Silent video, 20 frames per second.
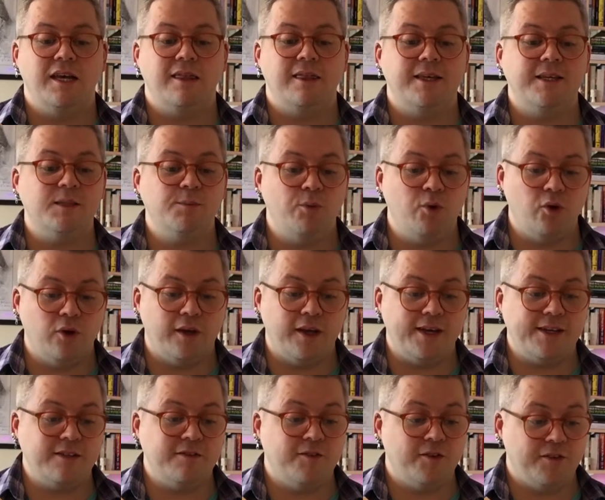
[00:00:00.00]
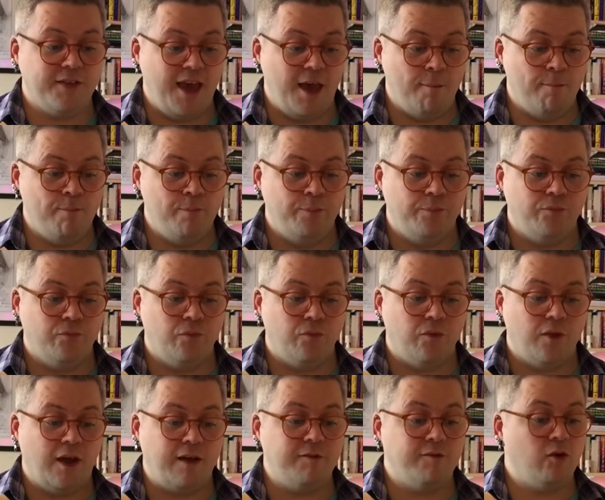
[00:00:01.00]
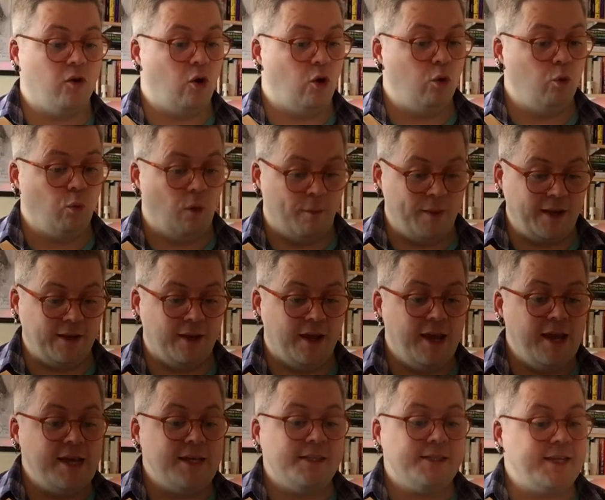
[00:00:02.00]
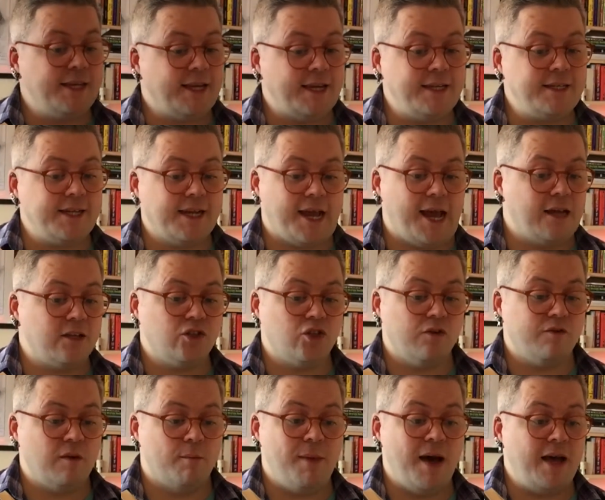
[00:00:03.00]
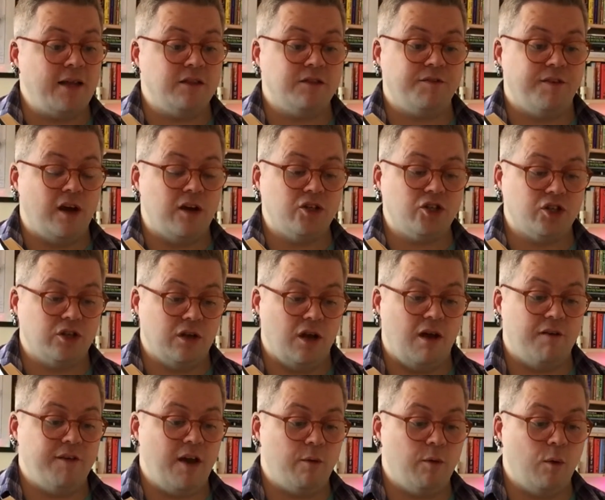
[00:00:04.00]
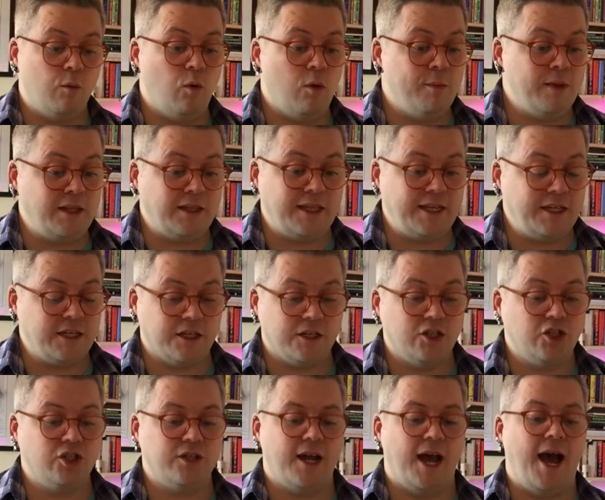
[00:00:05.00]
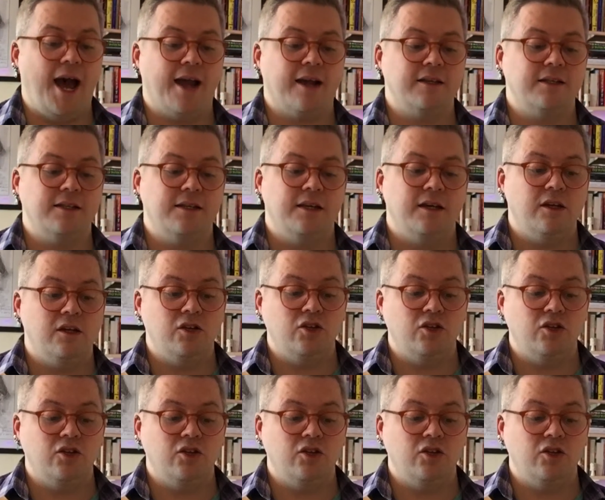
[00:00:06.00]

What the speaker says: This book is for them, and for all women seeking to cast off a man's version of how a woman leader should act,